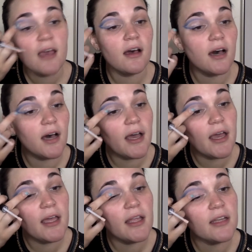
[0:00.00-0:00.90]

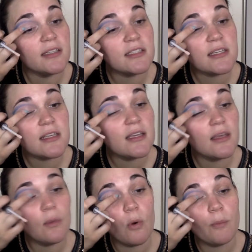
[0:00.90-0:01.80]
and
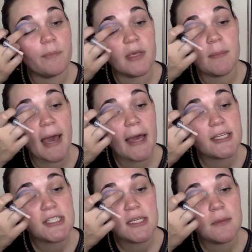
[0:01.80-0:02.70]
it won't be
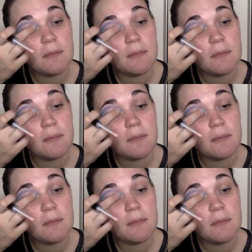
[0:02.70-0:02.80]
patchy.